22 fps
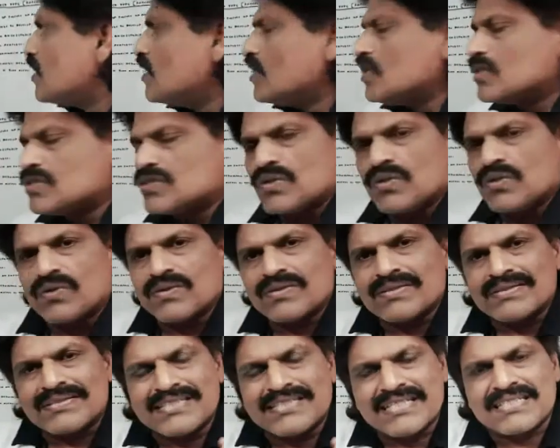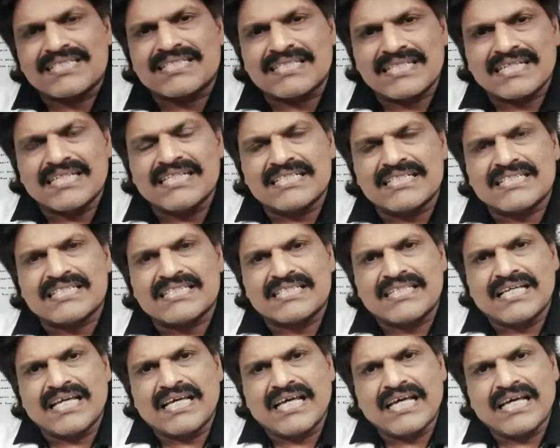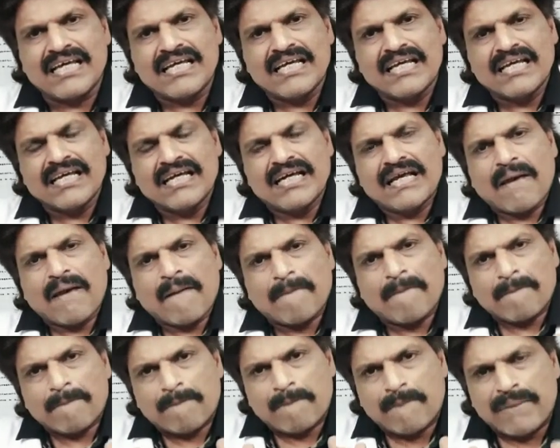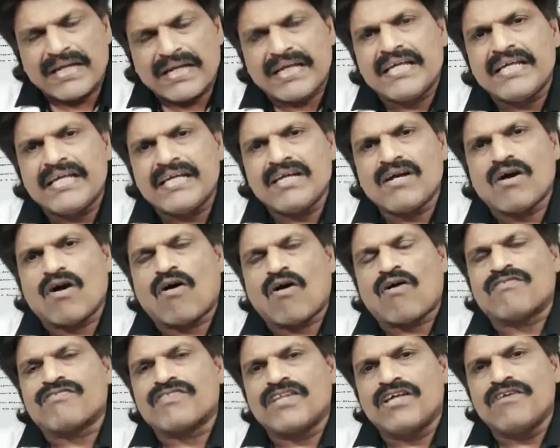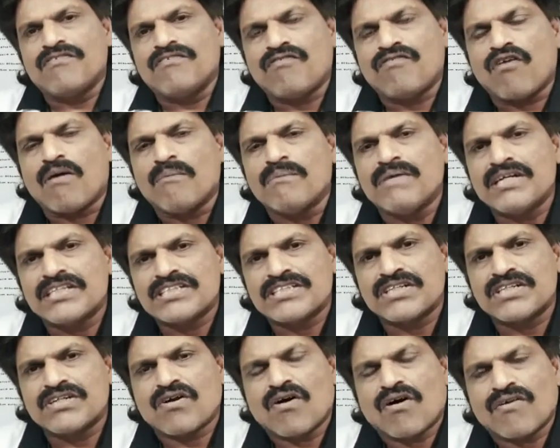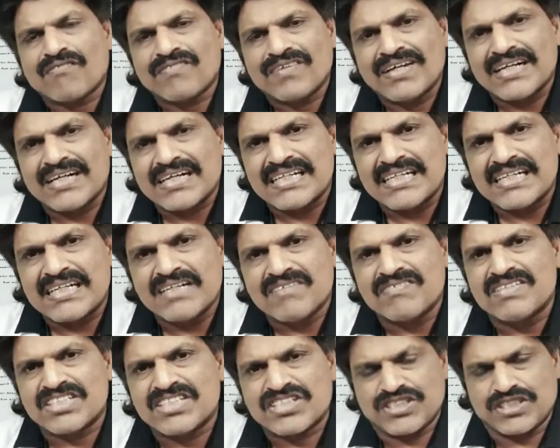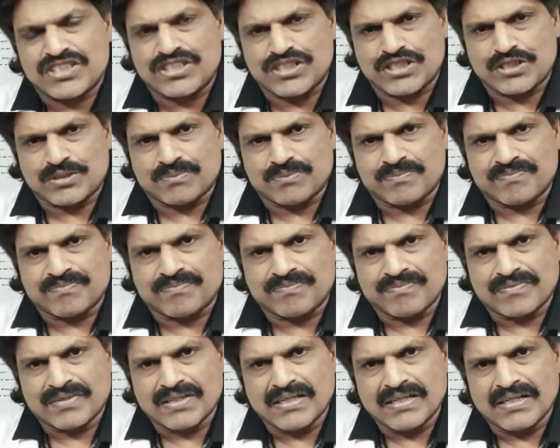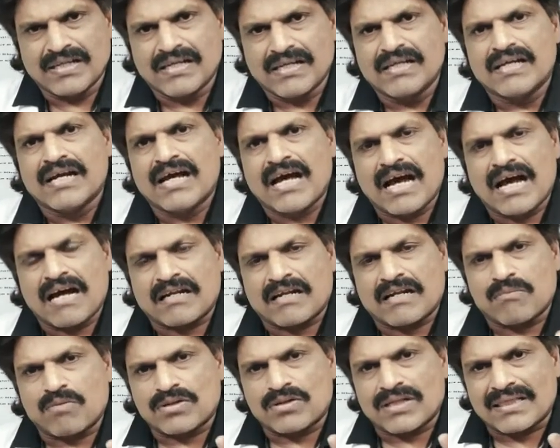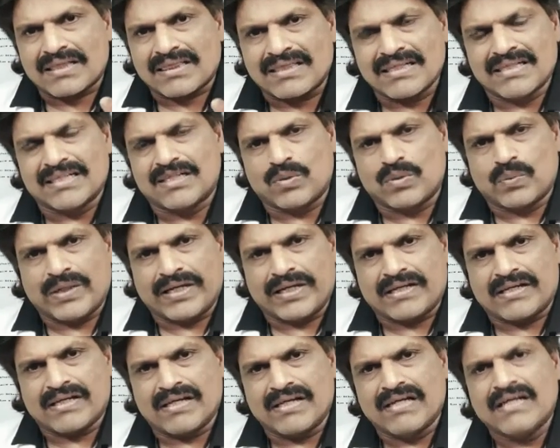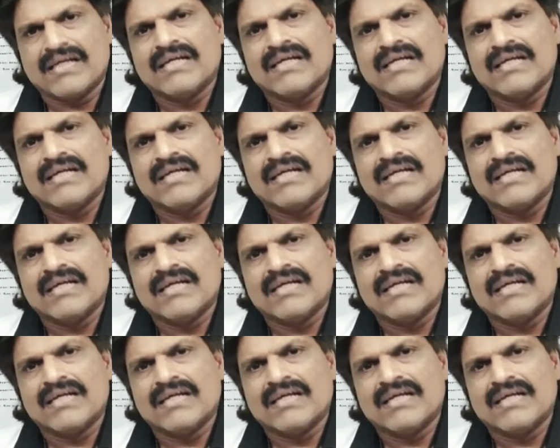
So this is the beginning of the formation of the nervous tissue at about the third week.